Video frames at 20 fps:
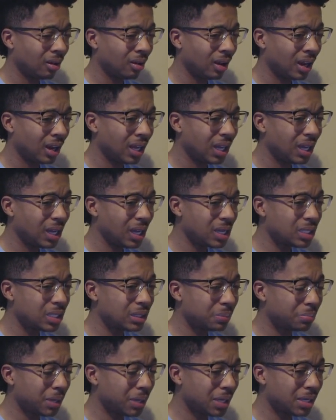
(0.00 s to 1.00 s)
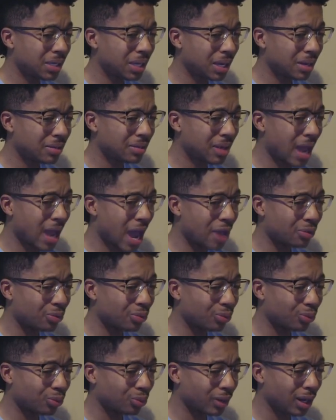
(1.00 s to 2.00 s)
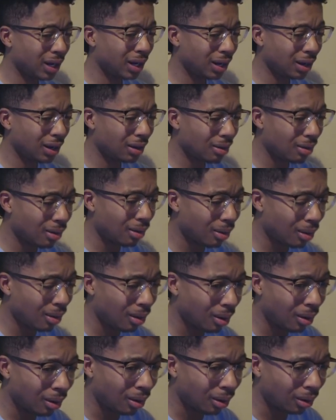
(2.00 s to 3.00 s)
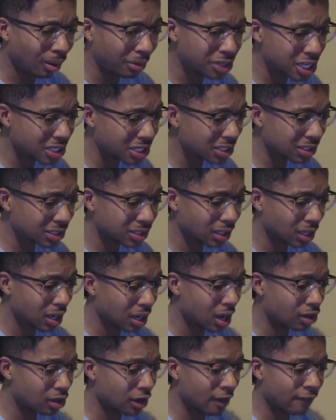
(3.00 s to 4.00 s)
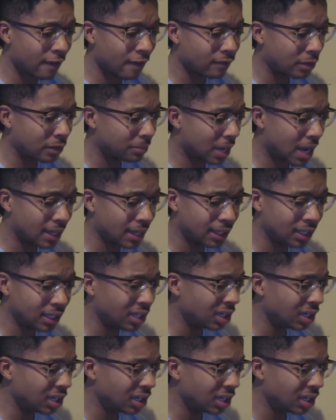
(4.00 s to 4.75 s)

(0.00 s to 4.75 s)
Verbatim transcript: He's speaking that real. This is The Cut Off, everybody.